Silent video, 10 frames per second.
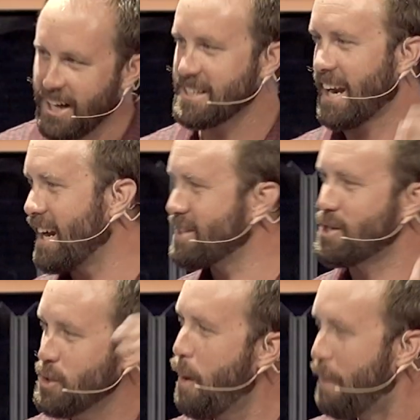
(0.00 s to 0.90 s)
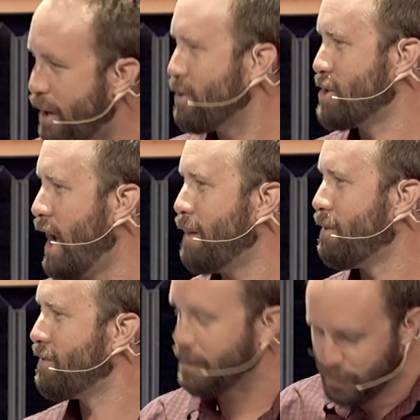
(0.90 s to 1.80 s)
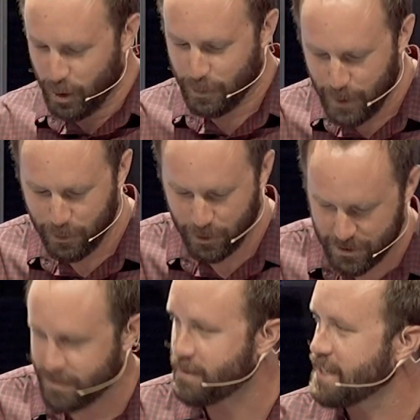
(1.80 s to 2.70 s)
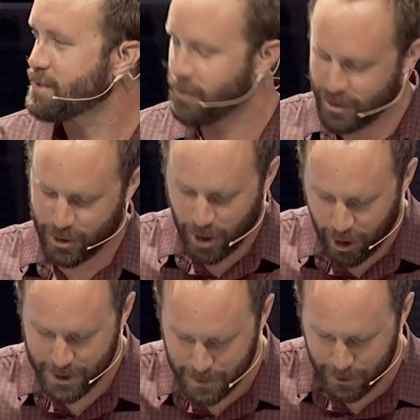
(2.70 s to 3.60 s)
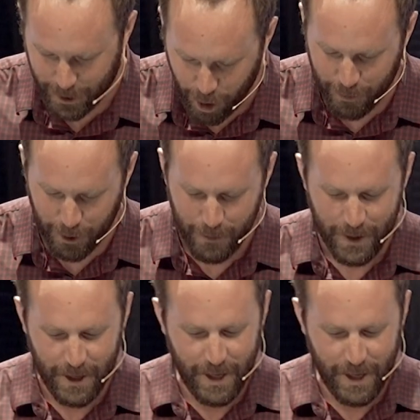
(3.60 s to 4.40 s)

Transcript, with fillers: cussing at us to do a better job of like putting people's things in front of their cars to be ran over,